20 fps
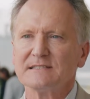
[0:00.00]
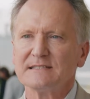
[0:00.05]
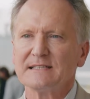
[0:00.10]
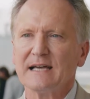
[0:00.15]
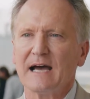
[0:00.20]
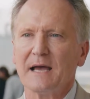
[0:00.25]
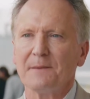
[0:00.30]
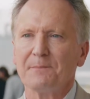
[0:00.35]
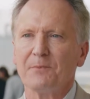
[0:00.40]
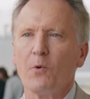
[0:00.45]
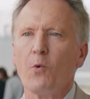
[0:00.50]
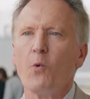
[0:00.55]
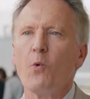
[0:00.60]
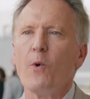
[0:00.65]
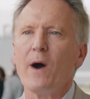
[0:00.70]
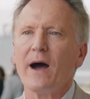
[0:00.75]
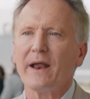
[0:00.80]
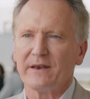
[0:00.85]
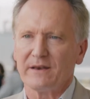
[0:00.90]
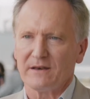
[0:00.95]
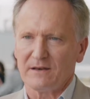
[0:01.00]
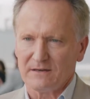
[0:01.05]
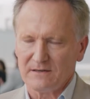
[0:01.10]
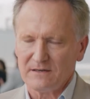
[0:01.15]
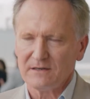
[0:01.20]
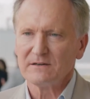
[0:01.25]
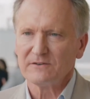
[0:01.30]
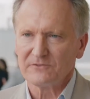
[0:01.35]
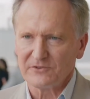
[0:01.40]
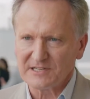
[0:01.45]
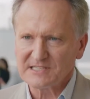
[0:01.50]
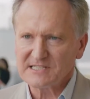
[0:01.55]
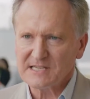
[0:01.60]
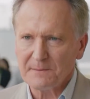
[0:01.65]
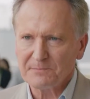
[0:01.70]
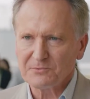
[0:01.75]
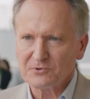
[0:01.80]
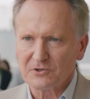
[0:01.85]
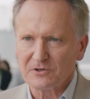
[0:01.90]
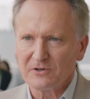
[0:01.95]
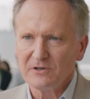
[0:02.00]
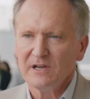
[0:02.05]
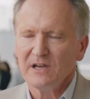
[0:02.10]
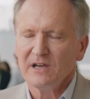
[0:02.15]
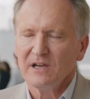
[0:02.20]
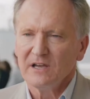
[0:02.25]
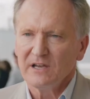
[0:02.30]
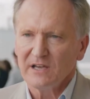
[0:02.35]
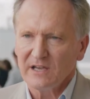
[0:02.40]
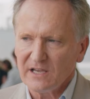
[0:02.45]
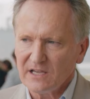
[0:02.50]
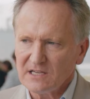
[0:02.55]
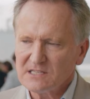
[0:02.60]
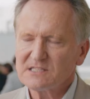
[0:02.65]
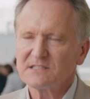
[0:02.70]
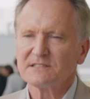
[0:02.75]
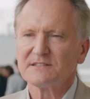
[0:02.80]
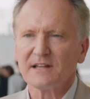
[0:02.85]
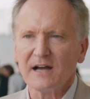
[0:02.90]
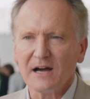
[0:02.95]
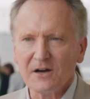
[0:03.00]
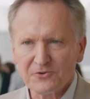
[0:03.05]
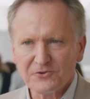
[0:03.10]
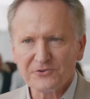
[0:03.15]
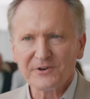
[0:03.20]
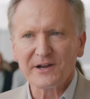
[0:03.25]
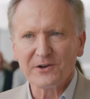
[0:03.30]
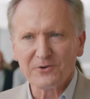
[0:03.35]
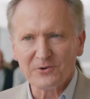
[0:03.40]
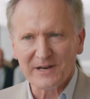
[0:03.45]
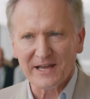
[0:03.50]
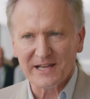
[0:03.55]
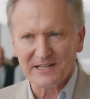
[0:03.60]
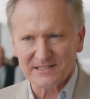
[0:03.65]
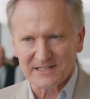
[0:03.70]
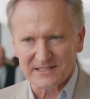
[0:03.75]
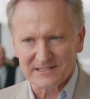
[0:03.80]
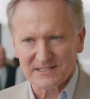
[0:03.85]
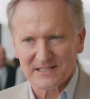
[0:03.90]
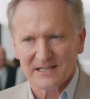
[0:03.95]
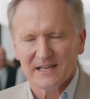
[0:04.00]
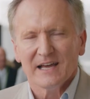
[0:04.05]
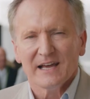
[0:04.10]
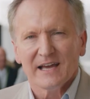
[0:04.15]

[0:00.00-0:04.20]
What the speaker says: type 1 receptor, is downregulated.